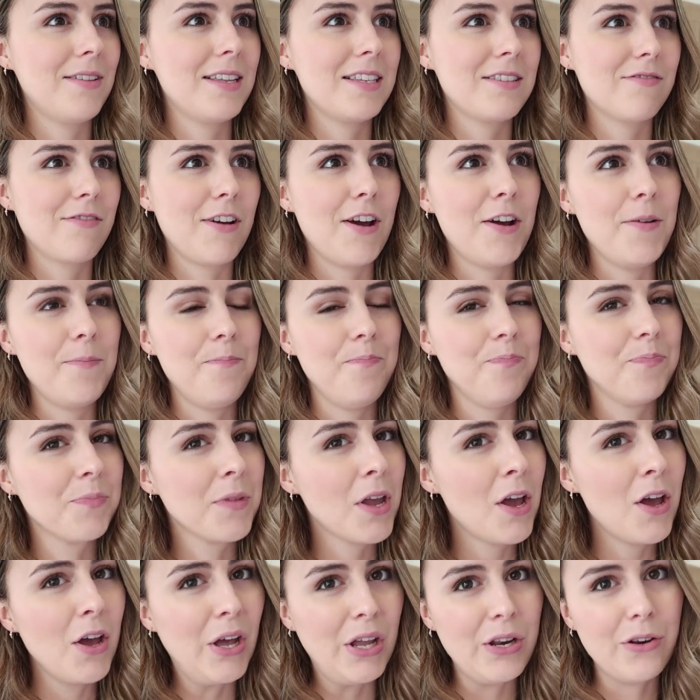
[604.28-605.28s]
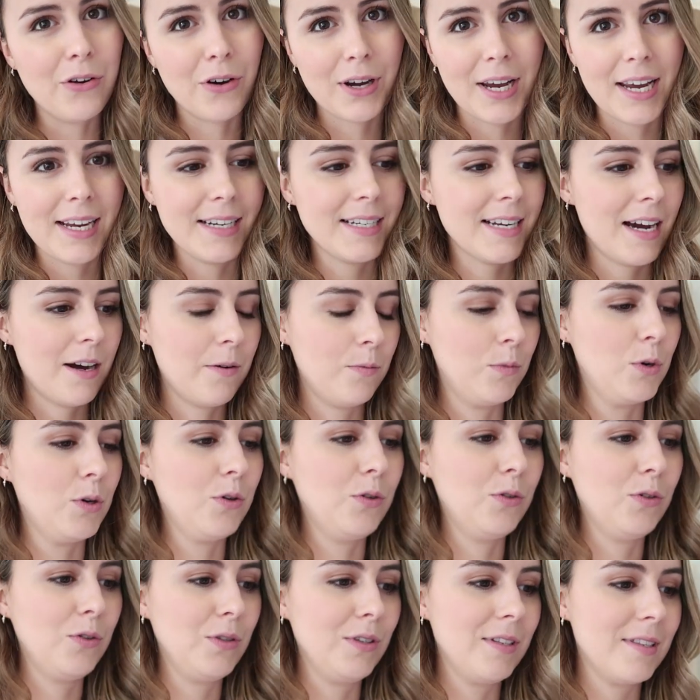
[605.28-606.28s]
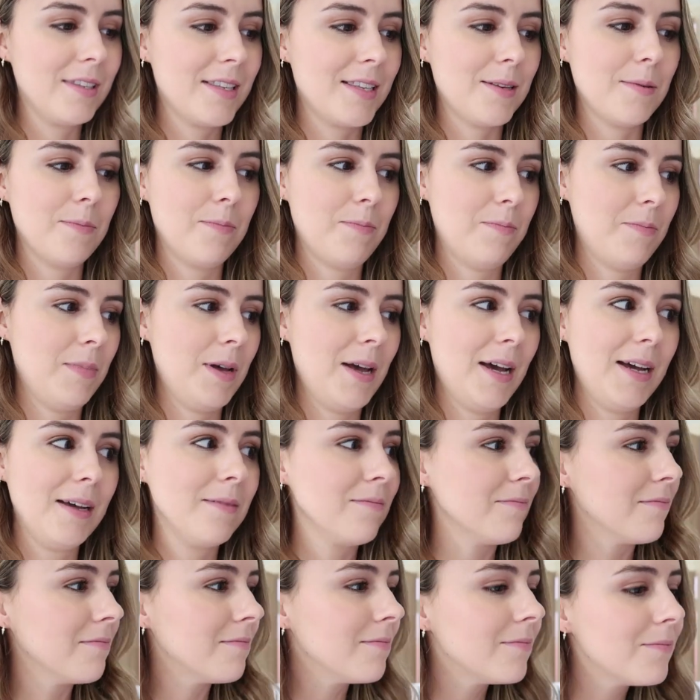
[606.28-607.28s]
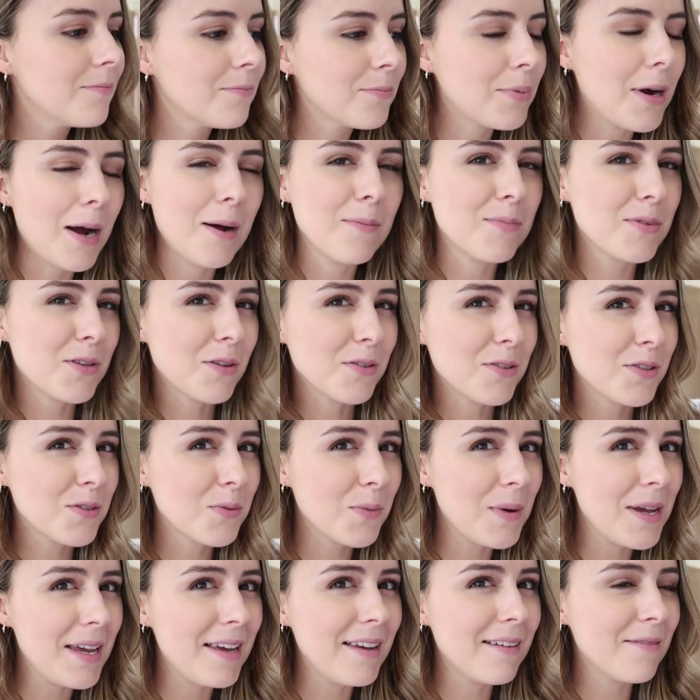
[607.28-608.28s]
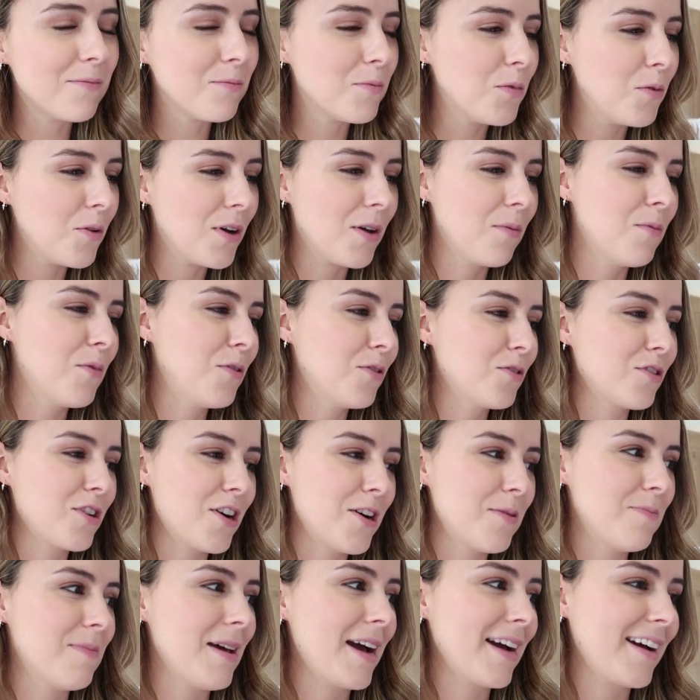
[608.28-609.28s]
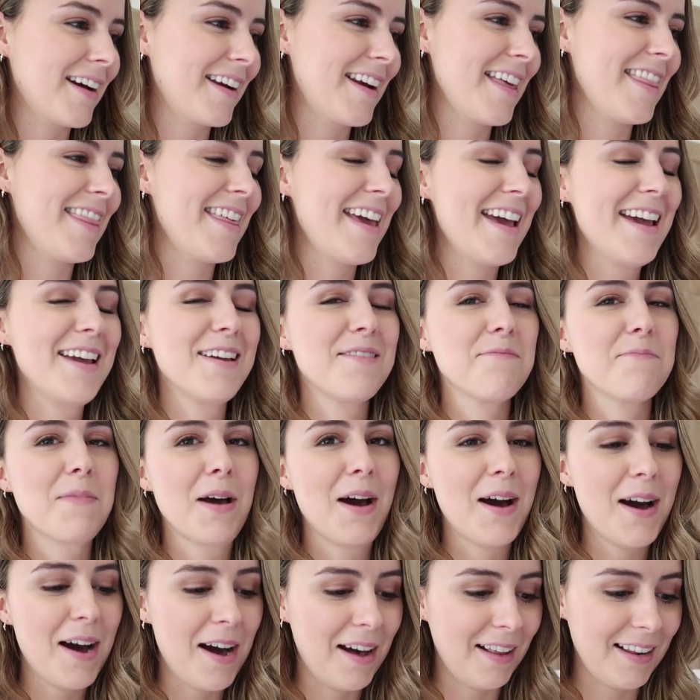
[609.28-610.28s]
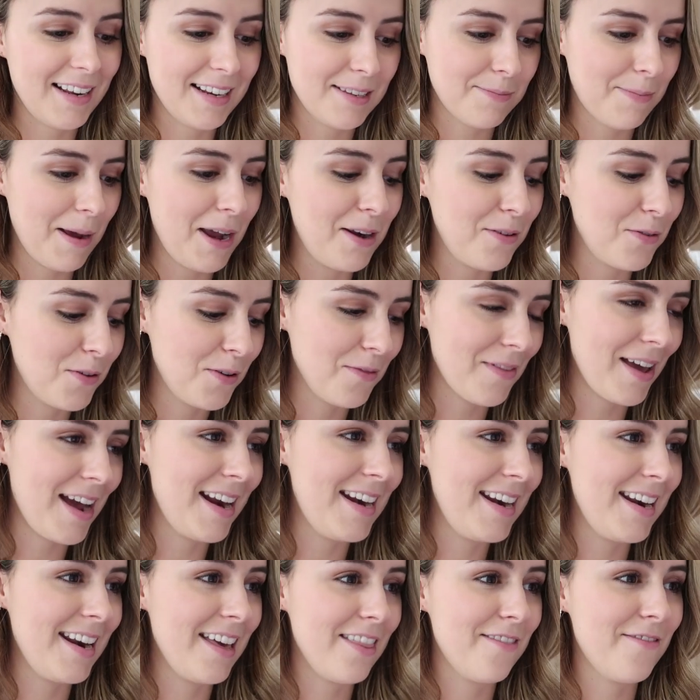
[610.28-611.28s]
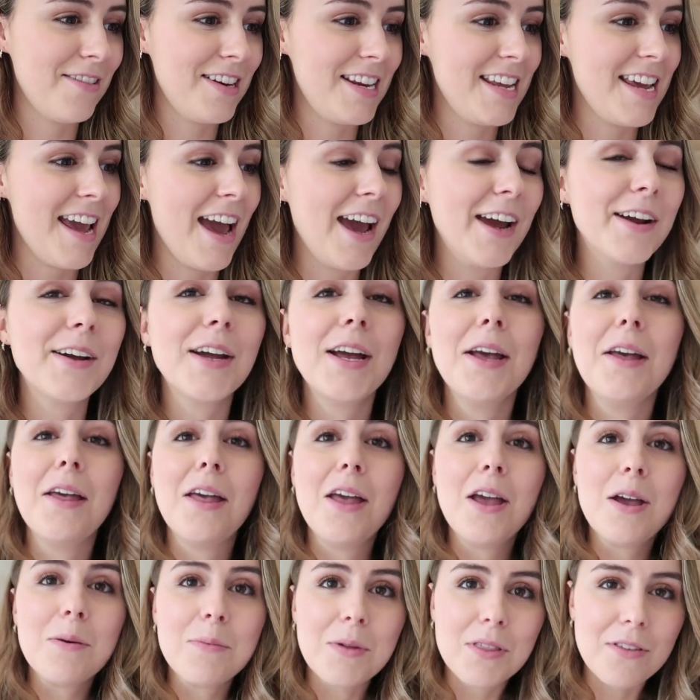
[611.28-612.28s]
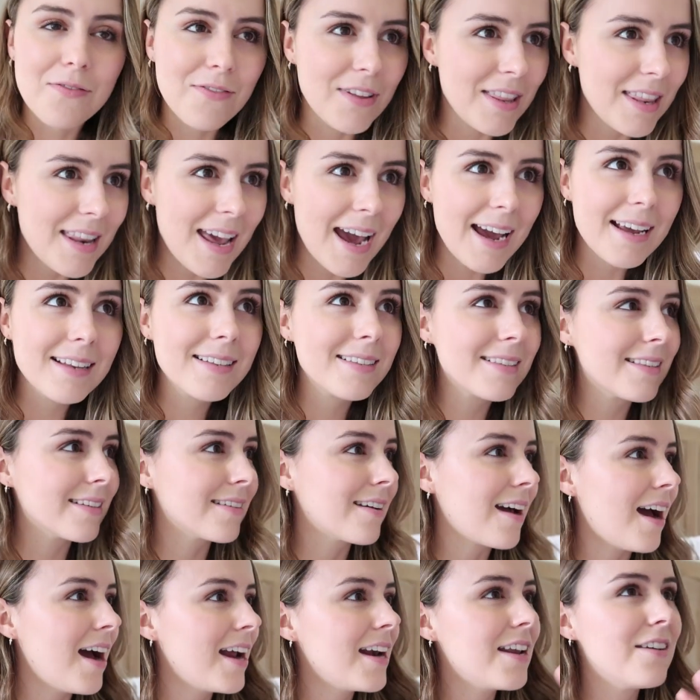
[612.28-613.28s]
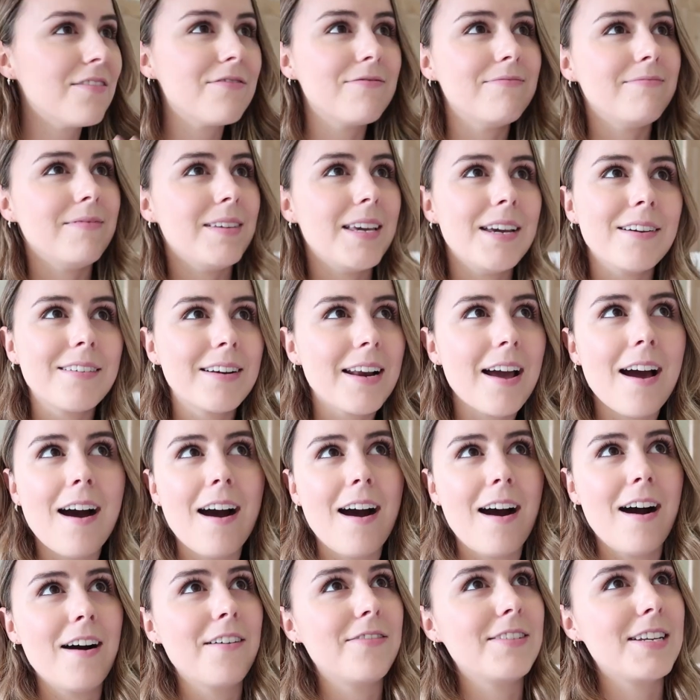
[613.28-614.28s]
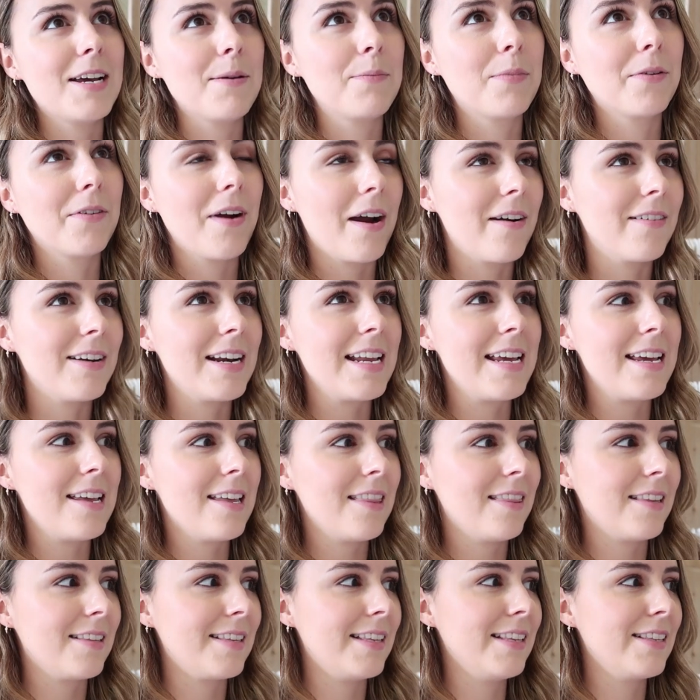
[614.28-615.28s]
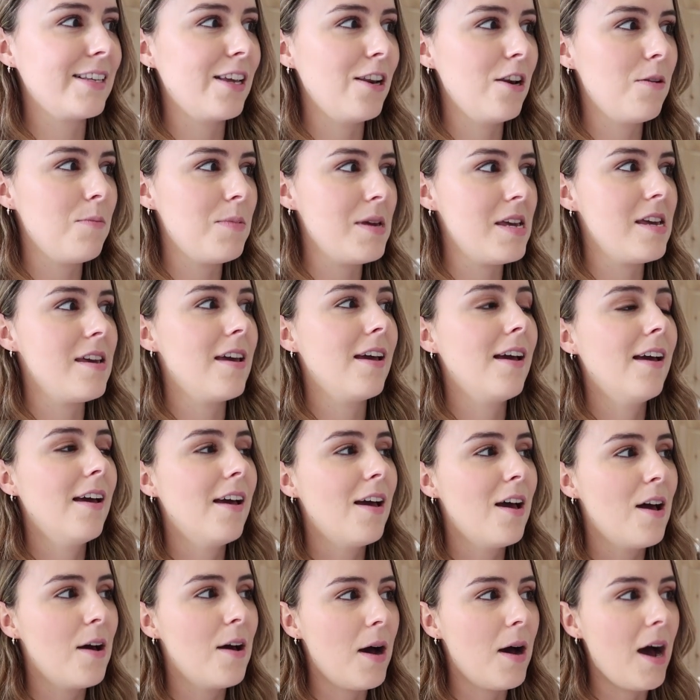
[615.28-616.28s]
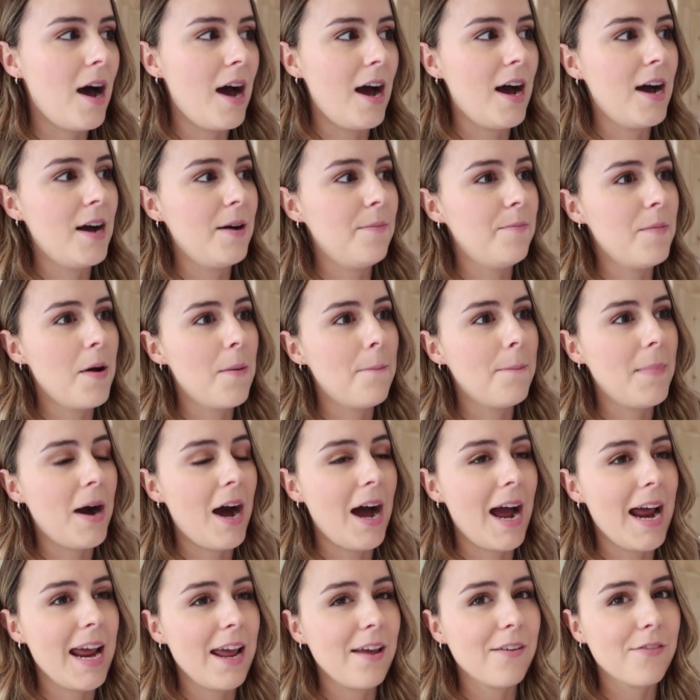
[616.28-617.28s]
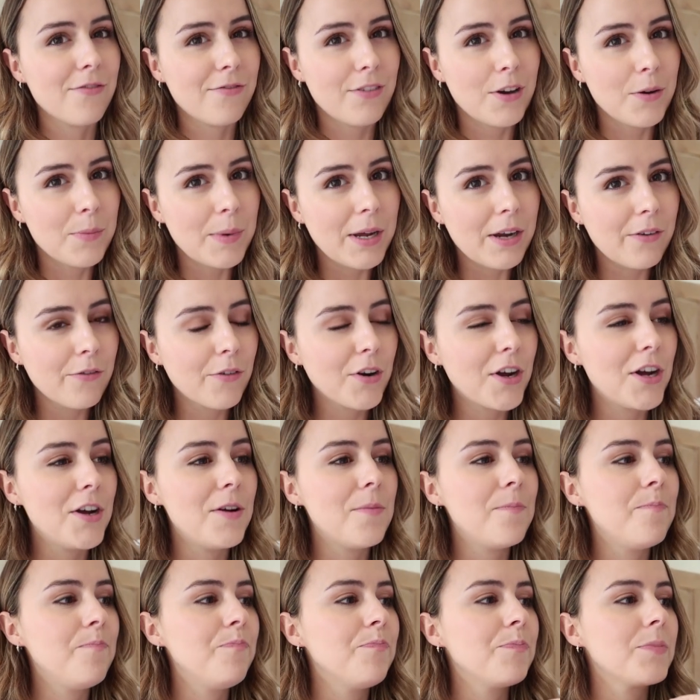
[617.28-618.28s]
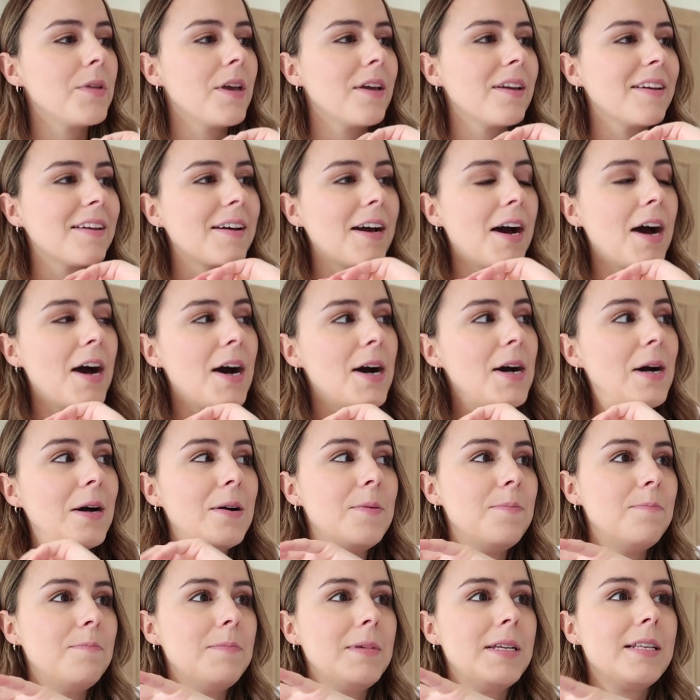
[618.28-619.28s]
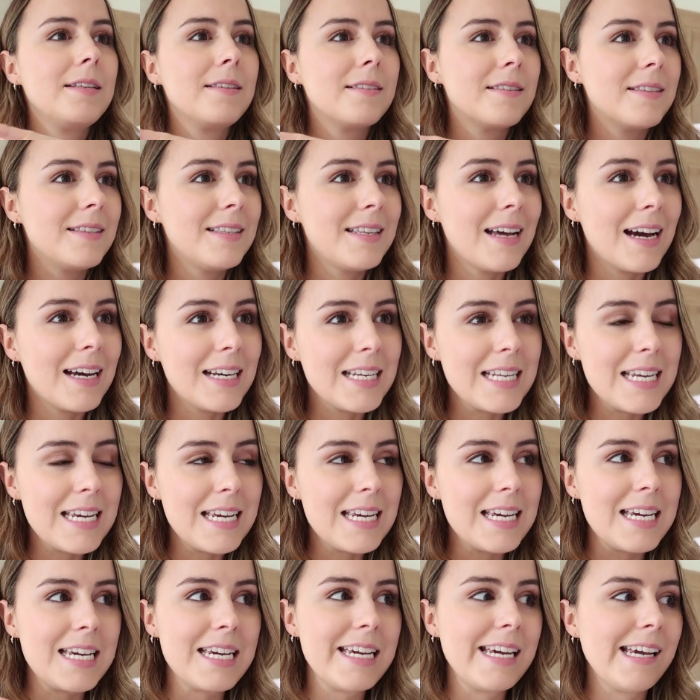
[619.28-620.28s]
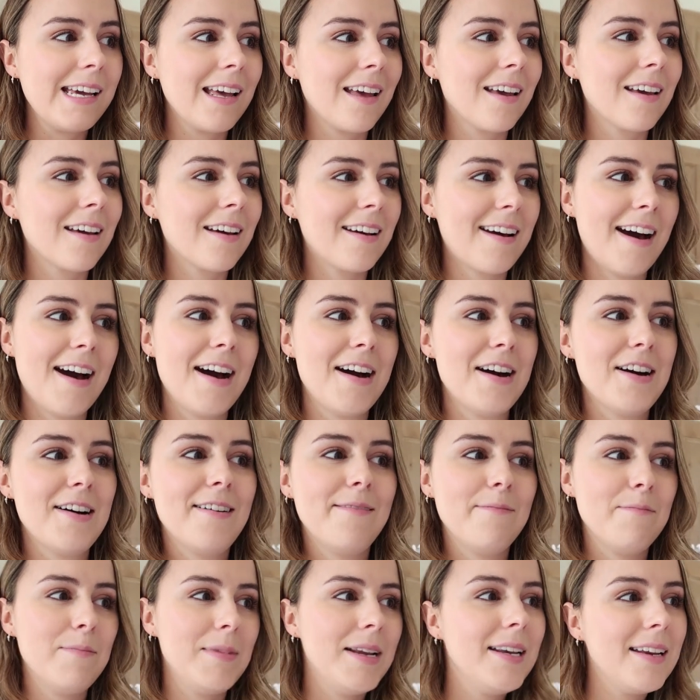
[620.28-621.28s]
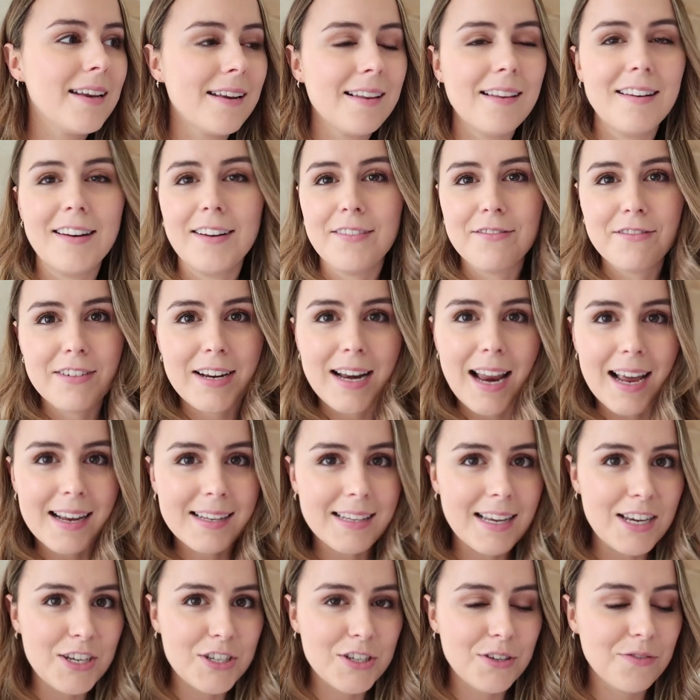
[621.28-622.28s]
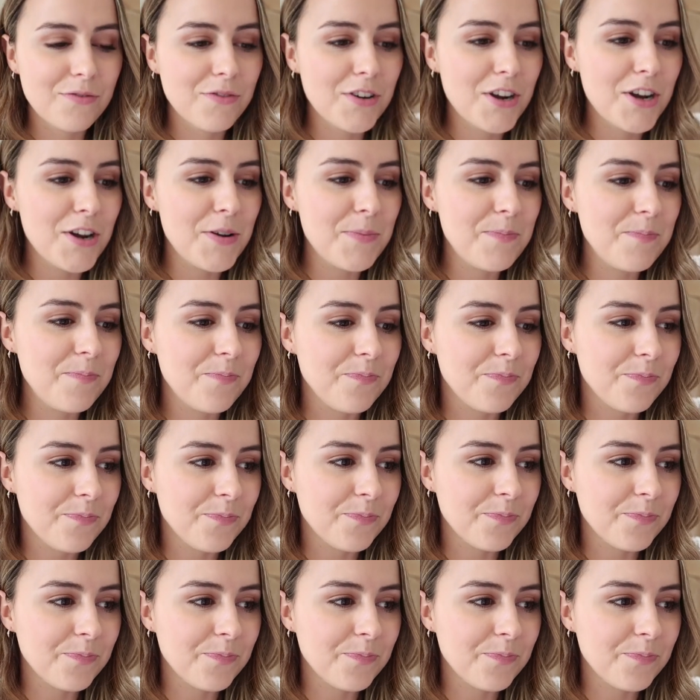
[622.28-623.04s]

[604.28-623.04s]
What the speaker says: for this room, knocking down walls, perhaps ensuite, walk-in wardrobe, that kind of thing, but I'll explain all of that in another video. But for the next kind of year and a half, temporarily, this is gonna be my filming room, come study, come little relaxation room.